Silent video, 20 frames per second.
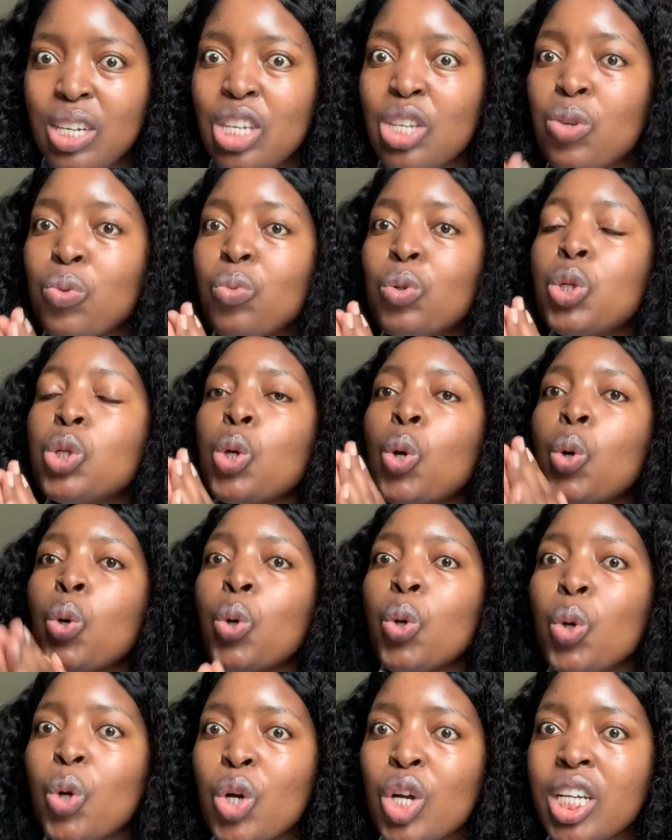you will know
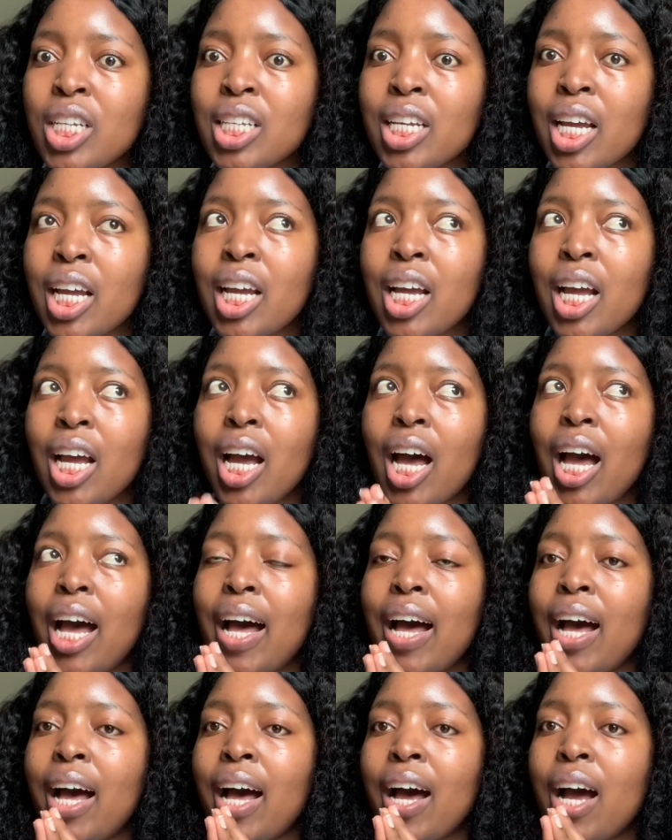good
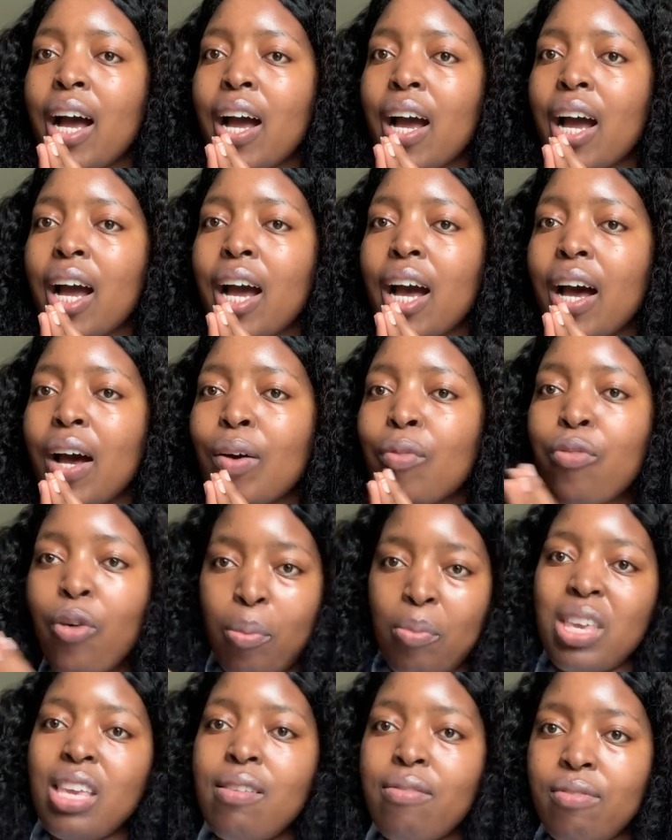
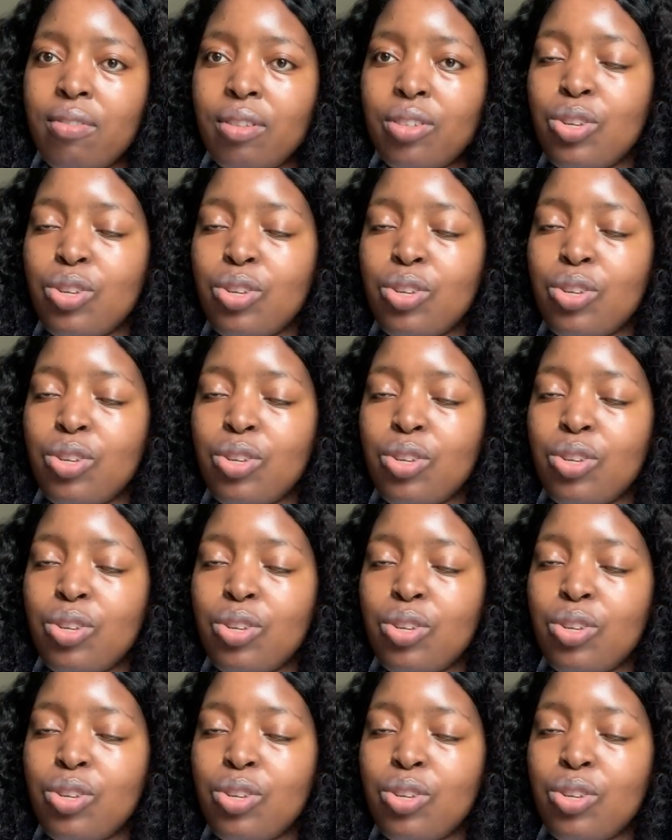from evil.